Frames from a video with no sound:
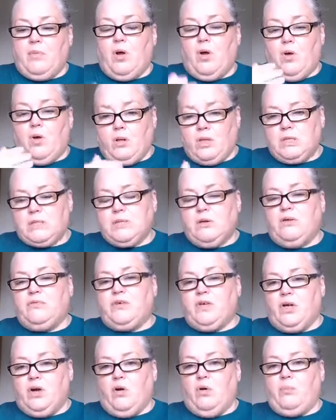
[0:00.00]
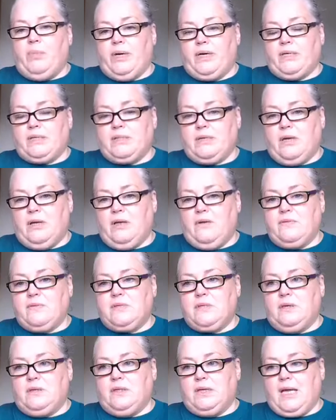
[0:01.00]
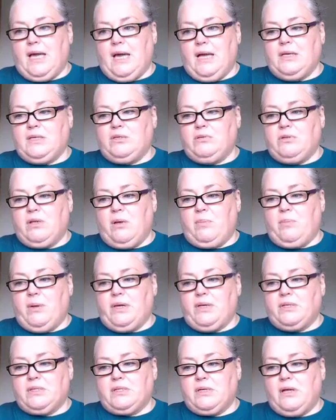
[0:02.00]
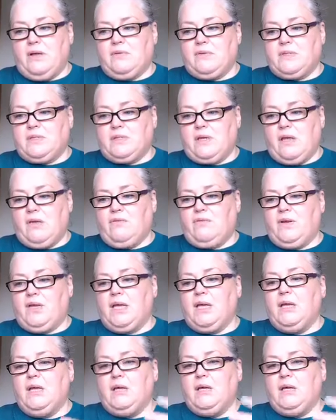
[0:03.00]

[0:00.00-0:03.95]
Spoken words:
Also, if you're going by yourselves, and you can do that by yourselves safely,